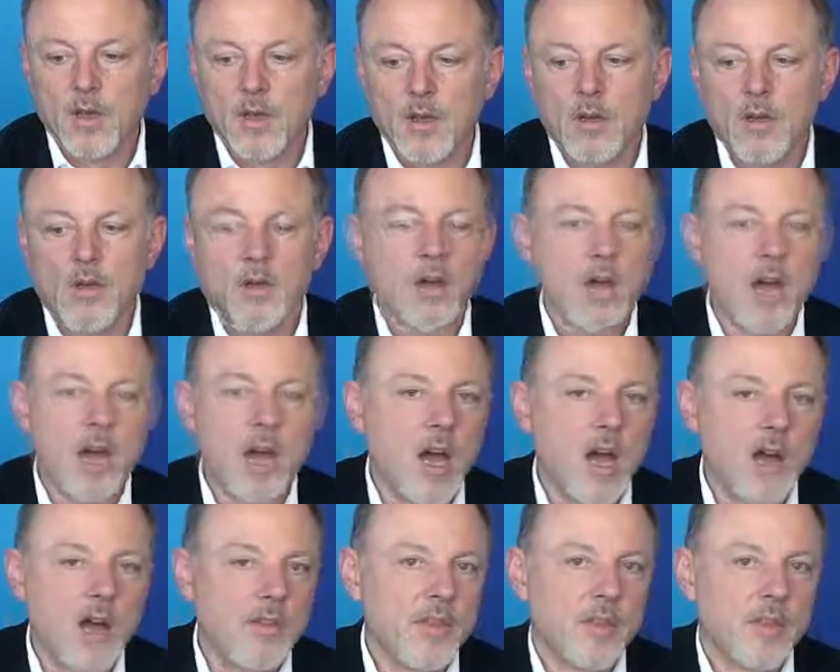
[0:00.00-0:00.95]

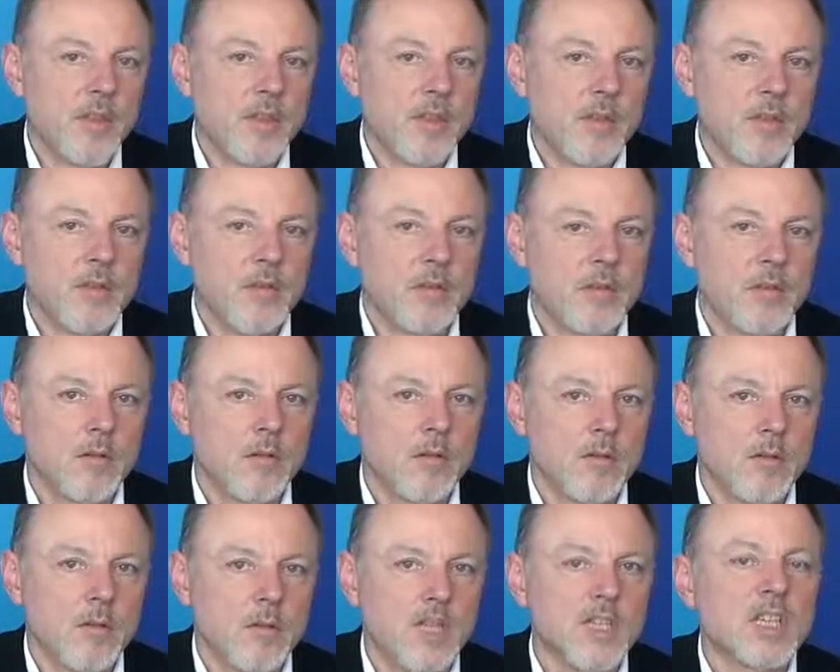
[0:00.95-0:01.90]
Other
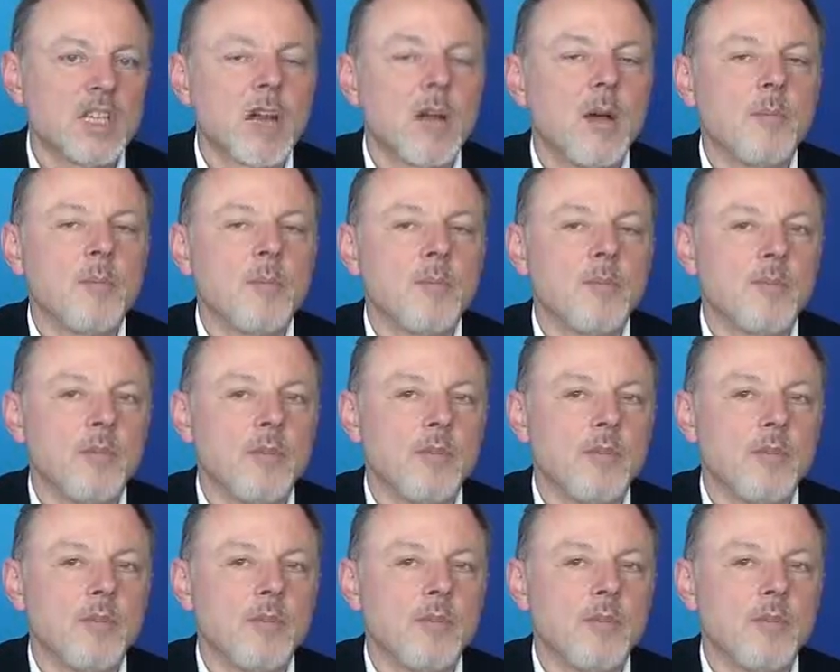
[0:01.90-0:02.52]
examples